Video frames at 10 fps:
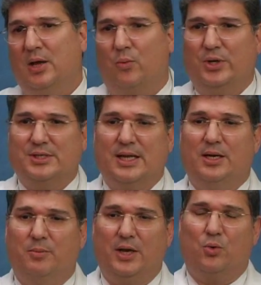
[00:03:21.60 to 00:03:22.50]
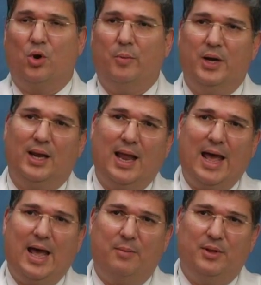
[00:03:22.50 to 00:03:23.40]
we send them, they grow them in a
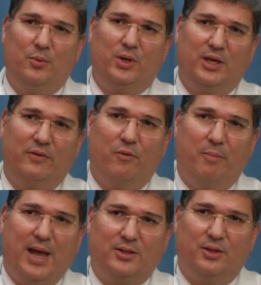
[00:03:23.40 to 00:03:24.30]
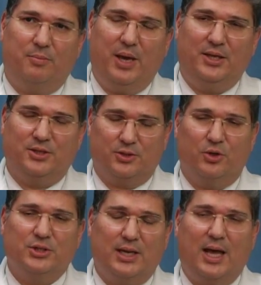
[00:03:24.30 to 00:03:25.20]
lab, and then we can give them back to the patient. So
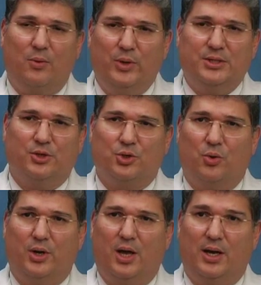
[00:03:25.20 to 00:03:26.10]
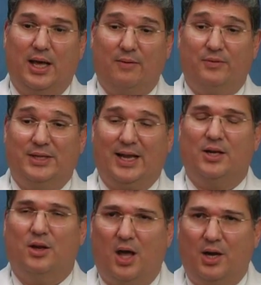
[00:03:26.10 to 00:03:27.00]
there's a lot of research going on, a lot of
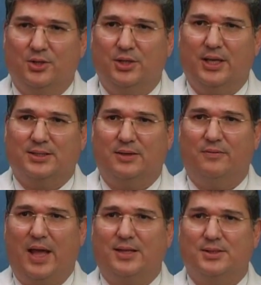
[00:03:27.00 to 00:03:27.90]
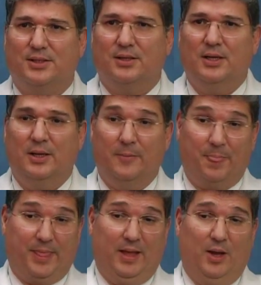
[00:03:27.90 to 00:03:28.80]
technology that's advancing.
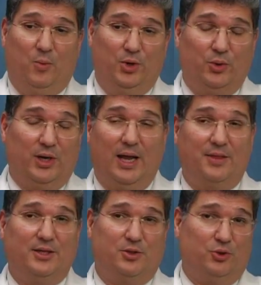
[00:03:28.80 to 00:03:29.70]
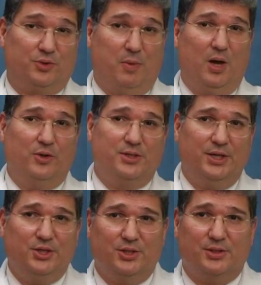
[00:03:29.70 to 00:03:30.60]
We're doing a lot of things through smaller
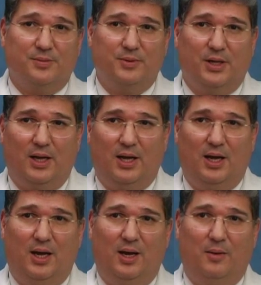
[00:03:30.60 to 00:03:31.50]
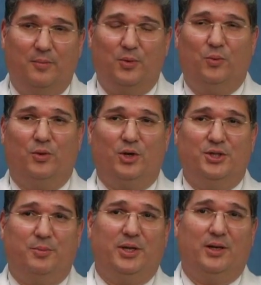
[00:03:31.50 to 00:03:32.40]
incisions. Uh, there
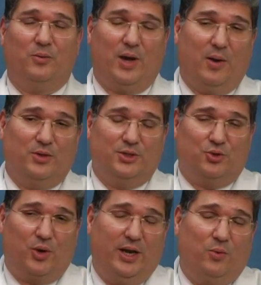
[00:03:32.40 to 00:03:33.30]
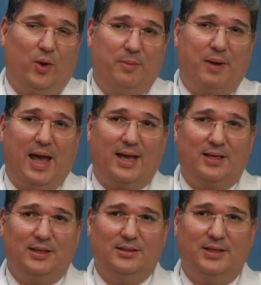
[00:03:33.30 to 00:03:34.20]
used to be, a, when I was in training way
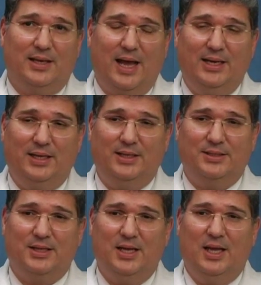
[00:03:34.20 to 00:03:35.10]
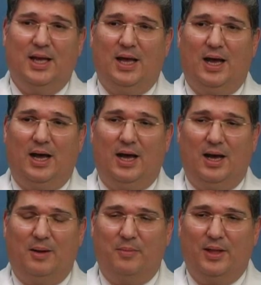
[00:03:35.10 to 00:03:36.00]
back in the 90s,
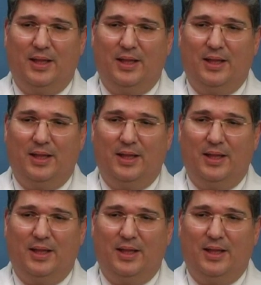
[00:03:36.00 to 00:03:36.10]
um,